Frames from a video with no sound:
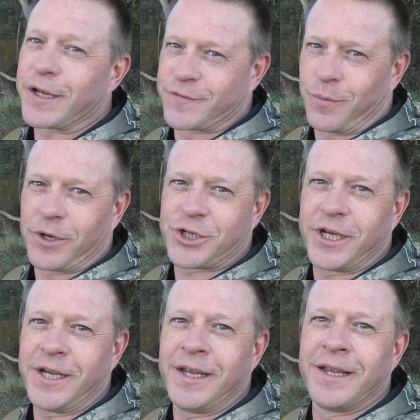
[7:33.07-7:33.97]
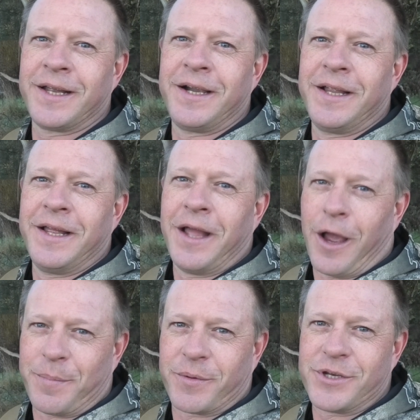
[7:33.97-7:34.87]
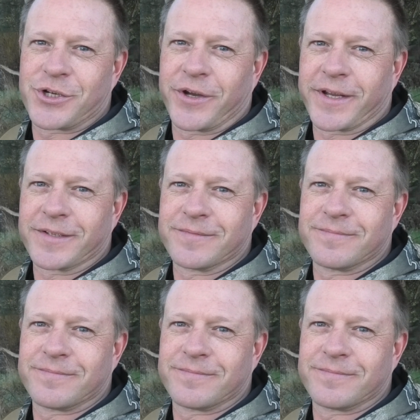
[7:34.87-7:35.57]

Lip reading: Thanks for watching. Hope you enjoyed it.